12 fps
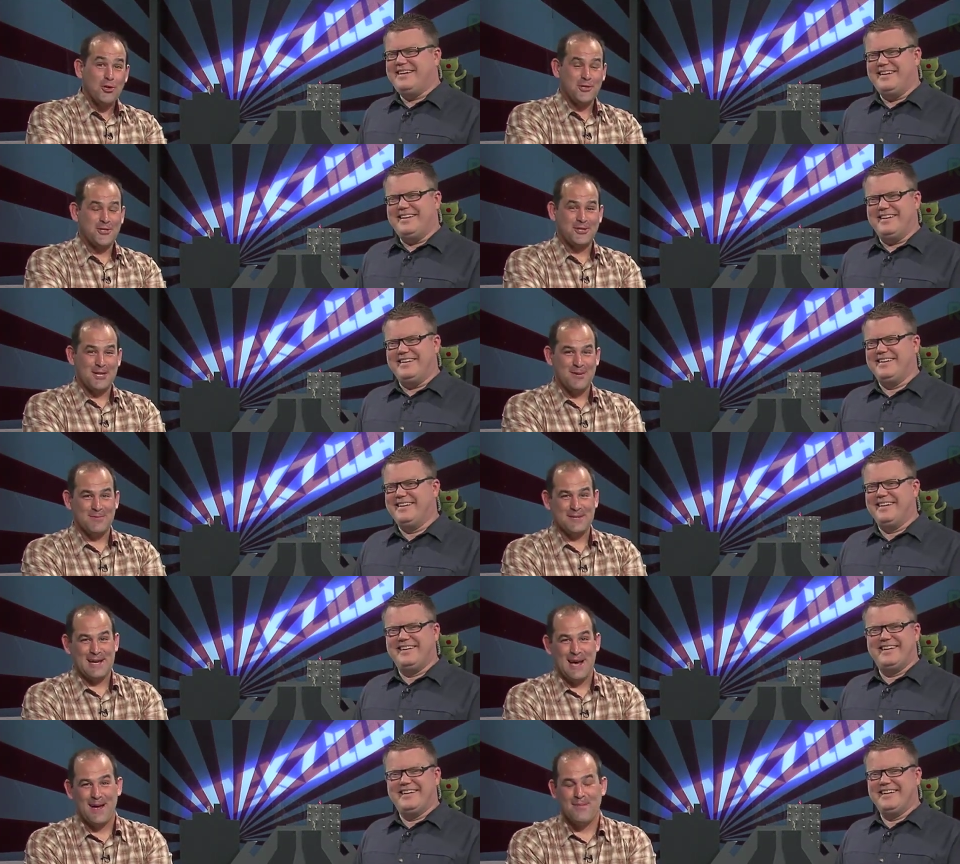Speaker 1: all at the
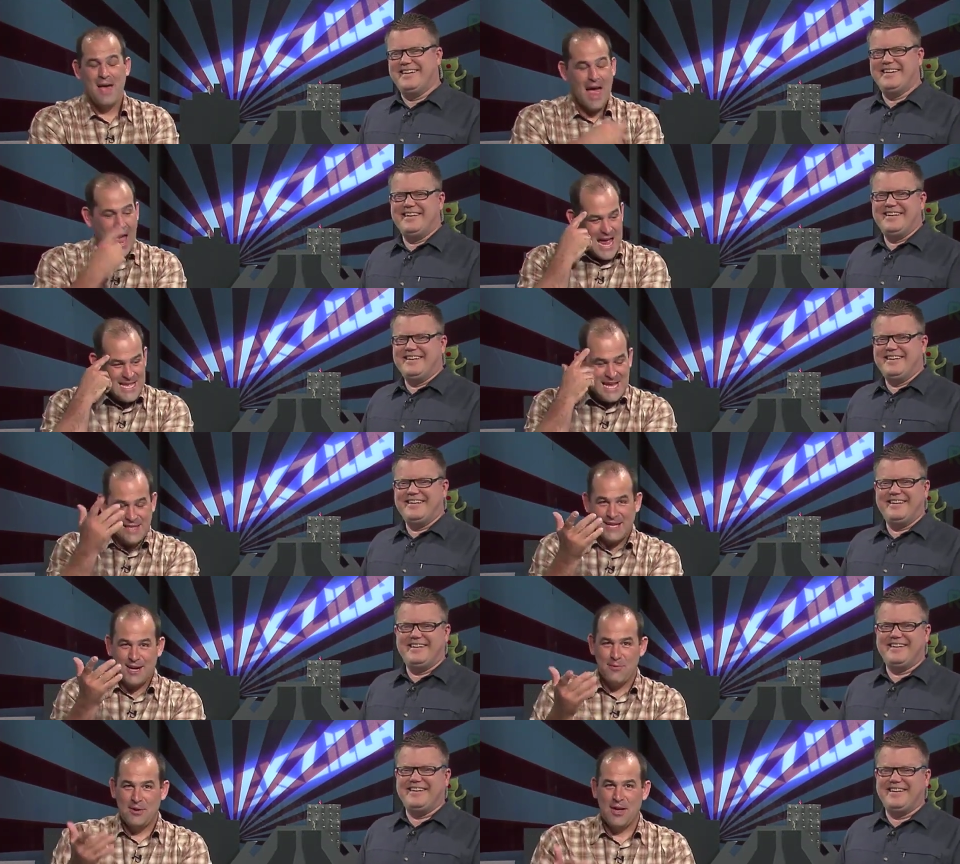same time. And,
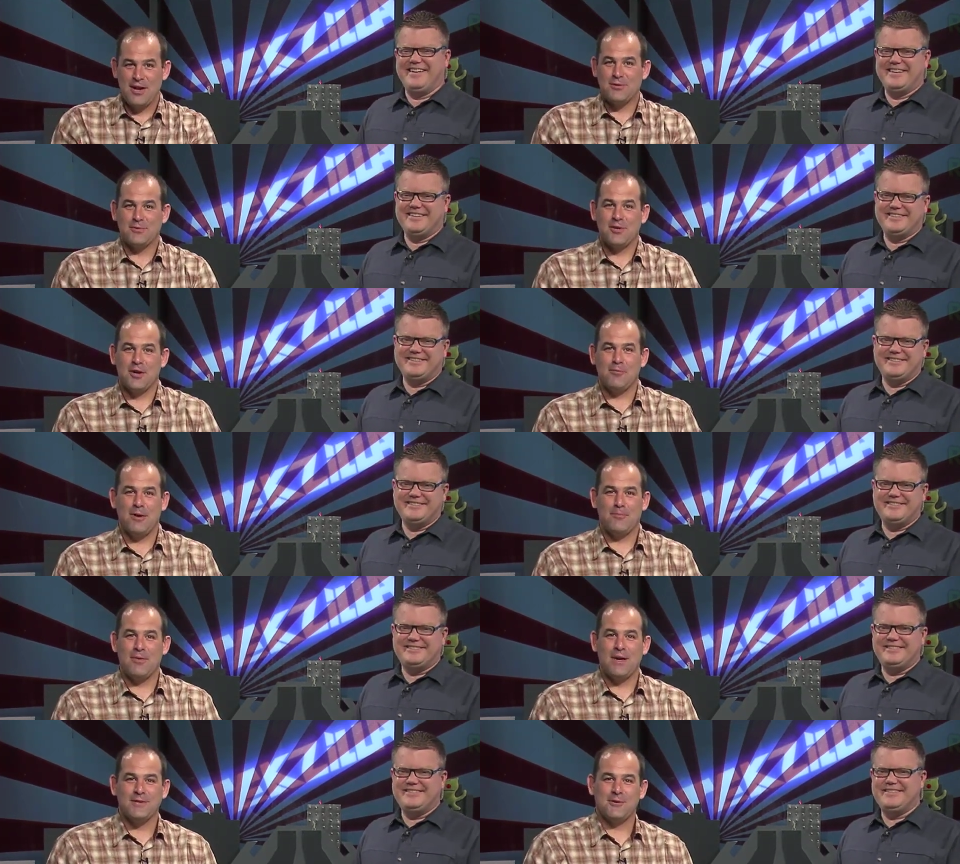and, then I realized you were talking
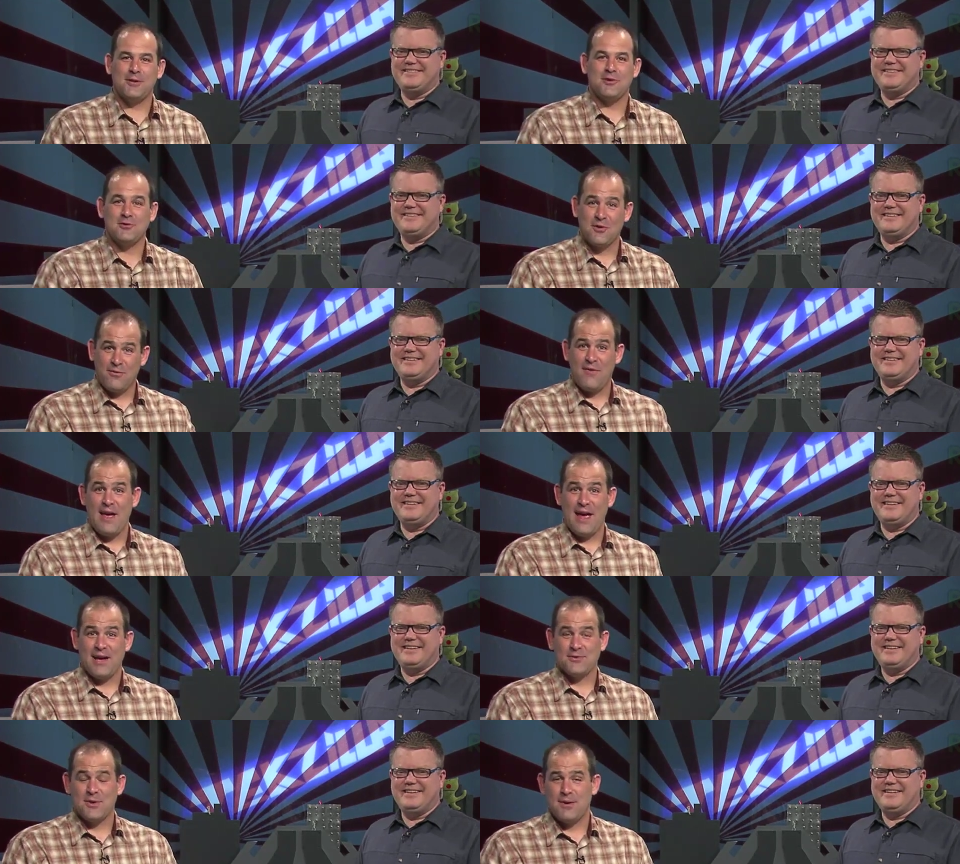about piezoelectric
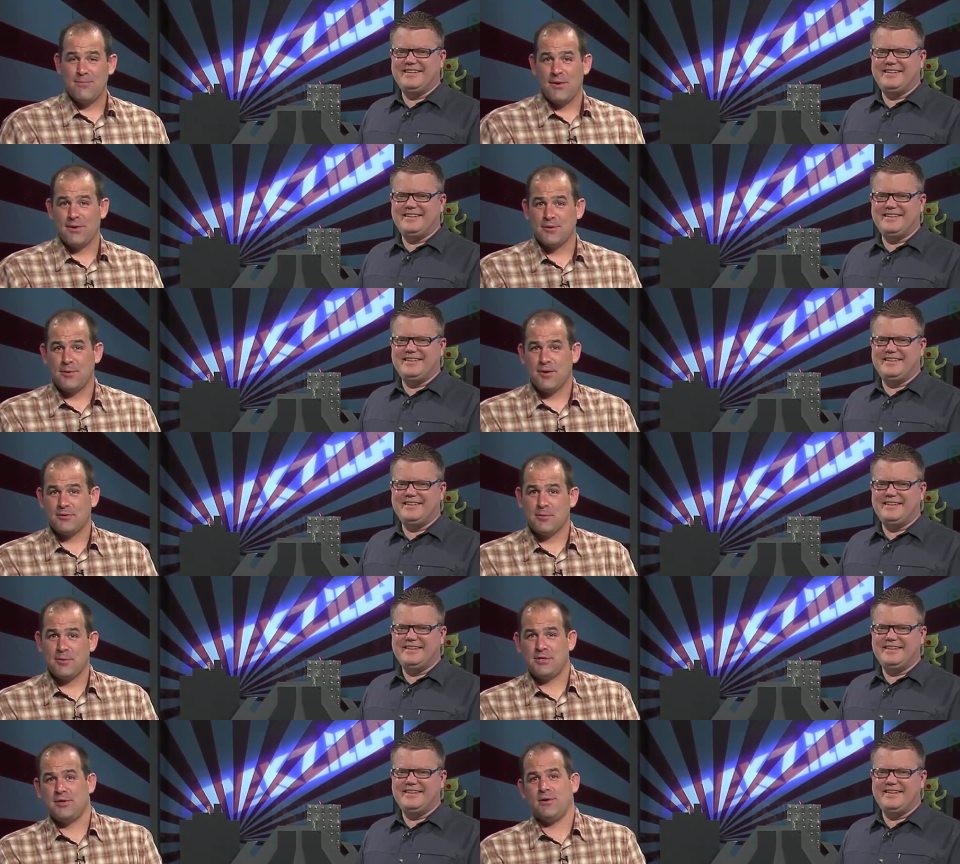fans, right?
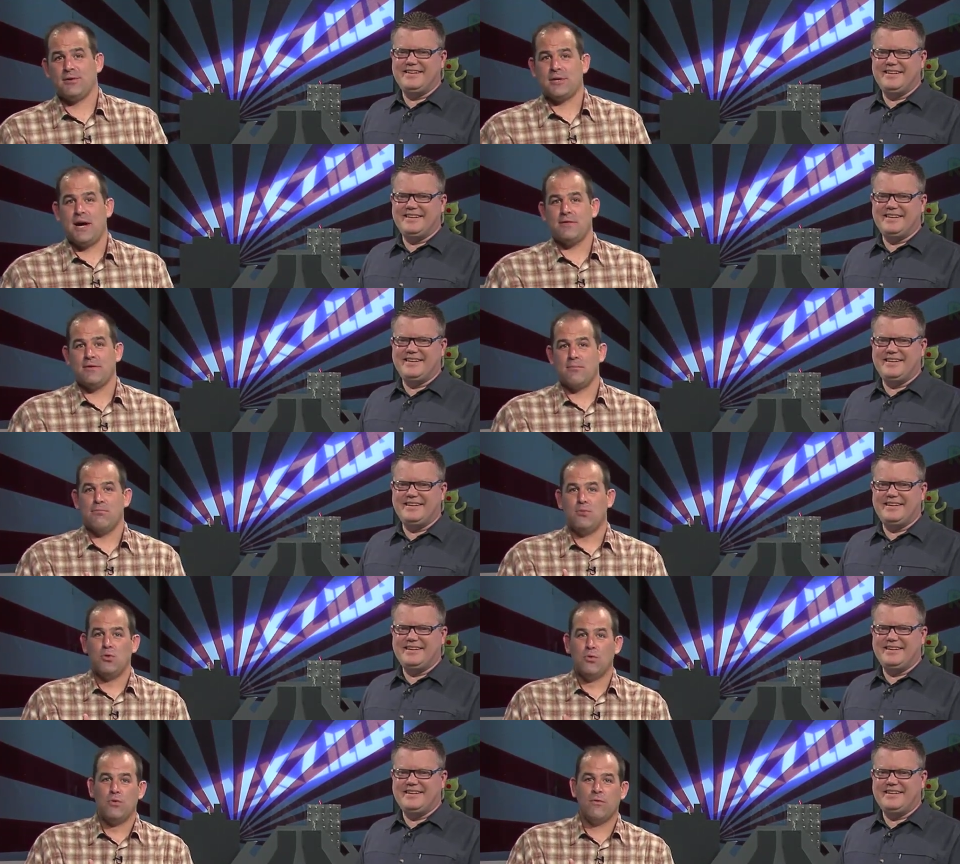Piezoelectric materials either
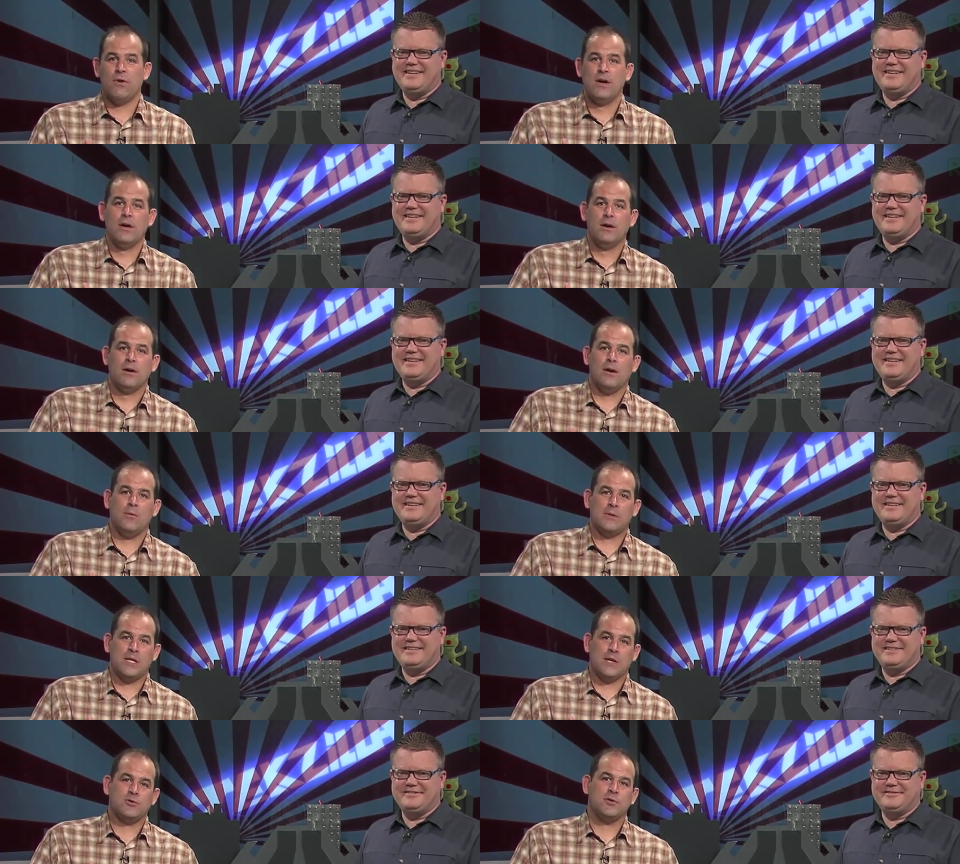move uh,
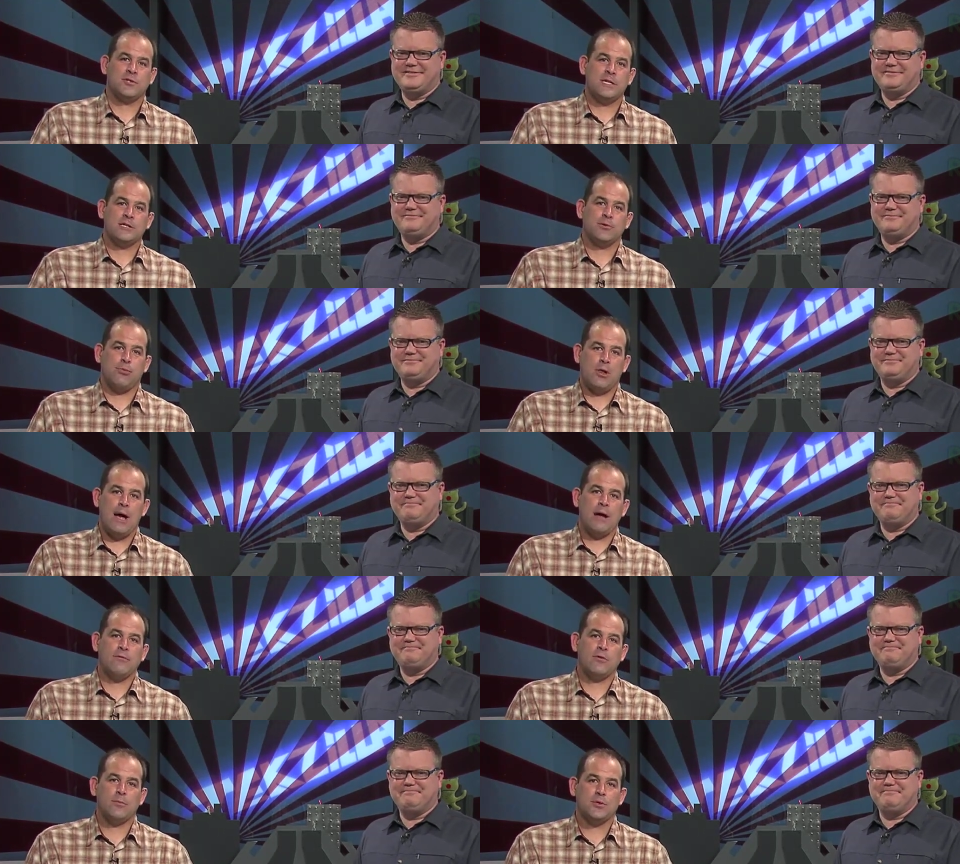when electricity is
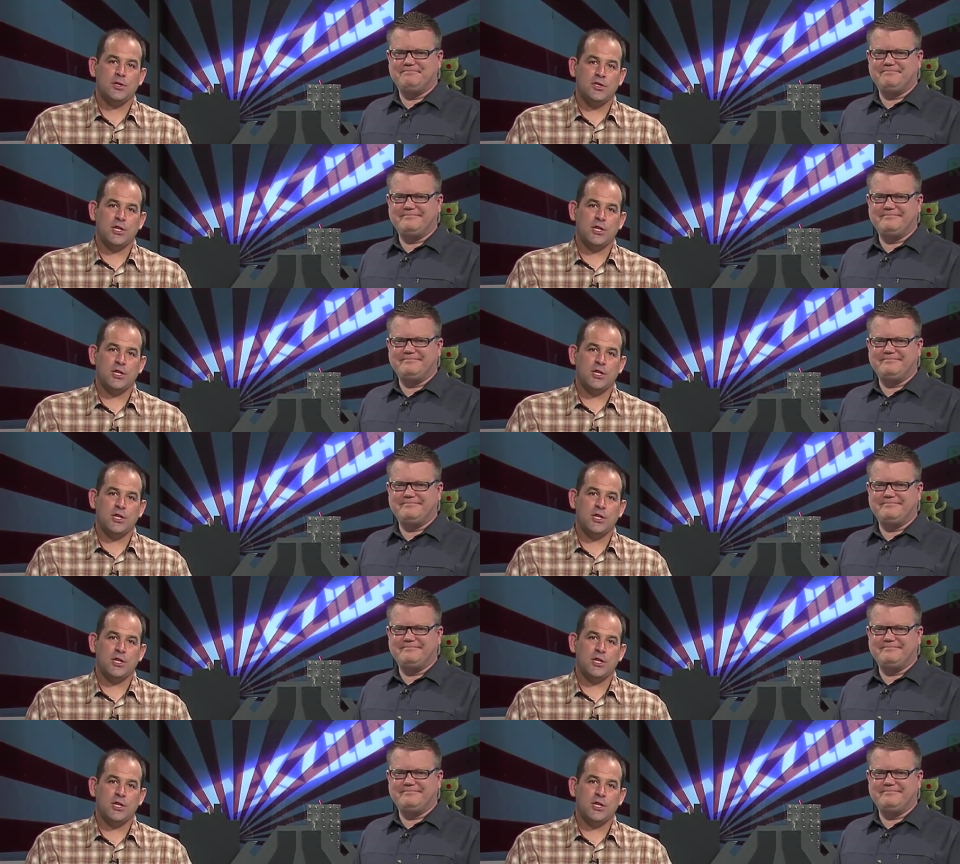applied to them or they